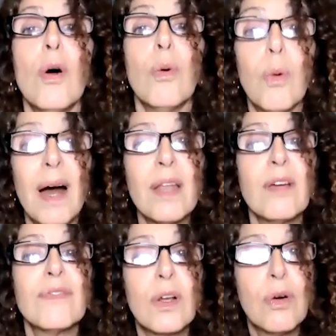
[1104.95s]
one
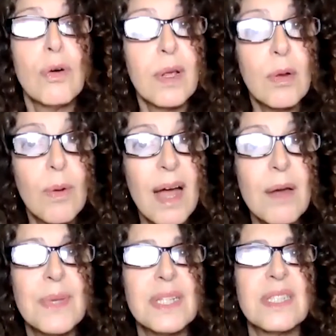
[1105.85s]
of the core
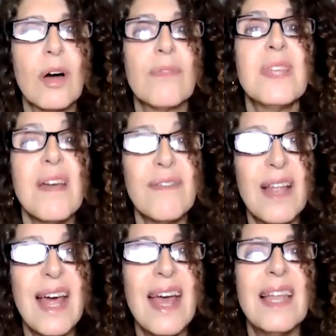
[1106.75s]
requirements of the
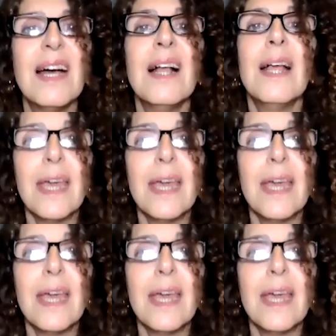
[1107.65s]
FLL